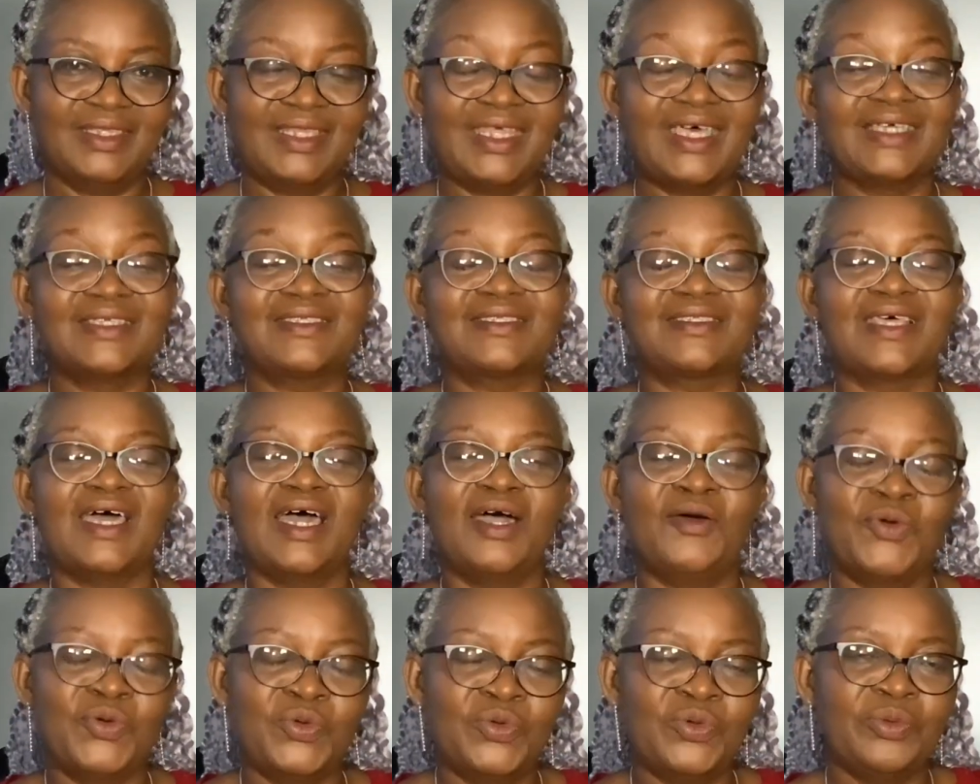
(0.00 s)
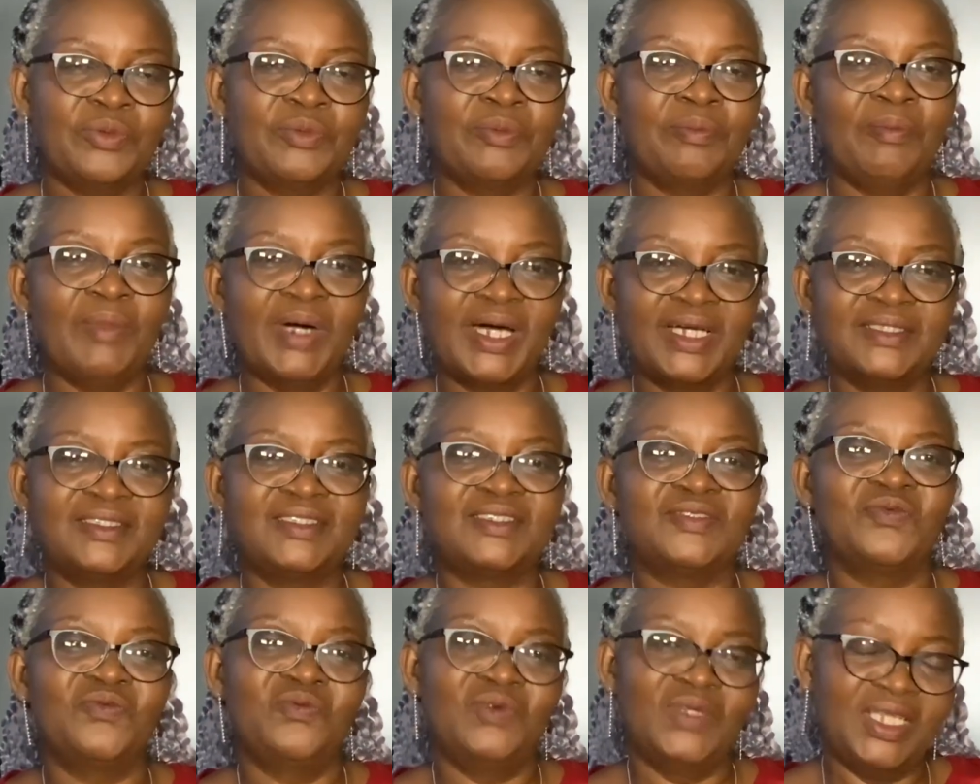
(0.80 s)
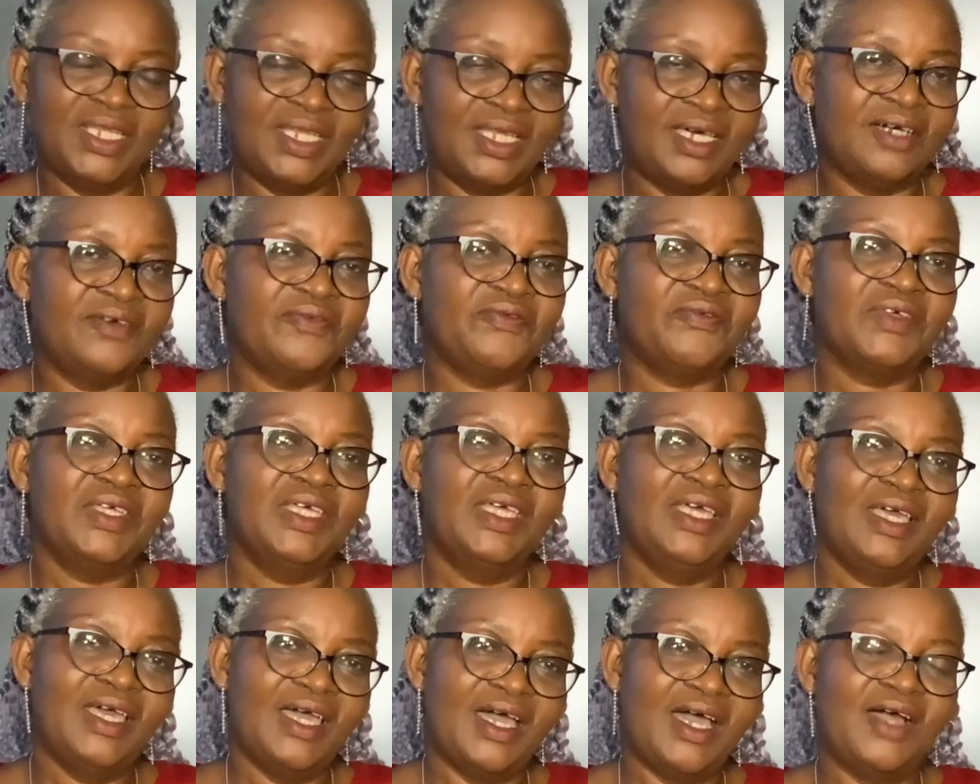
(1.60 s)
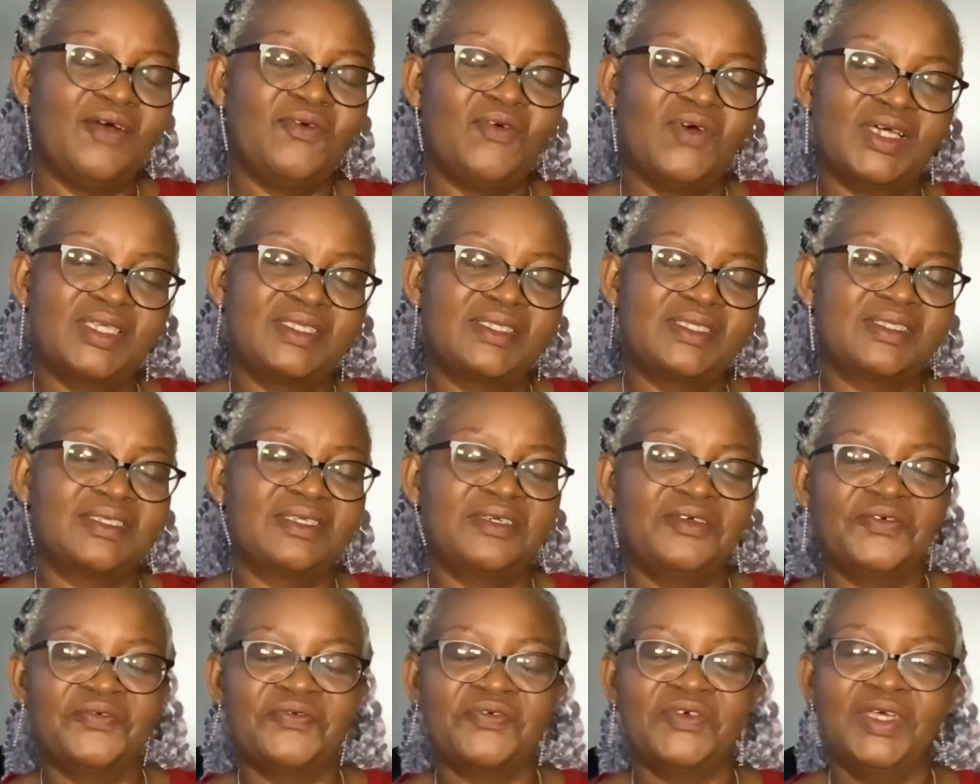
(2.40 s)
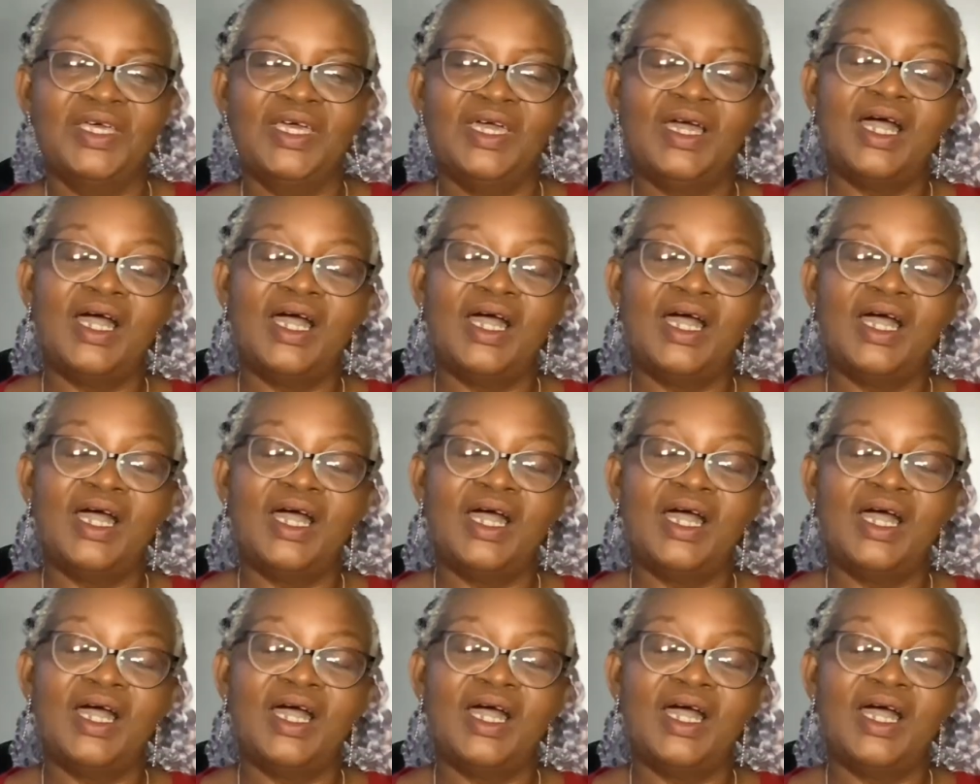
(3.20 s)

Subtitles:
That's how much we love ourselves.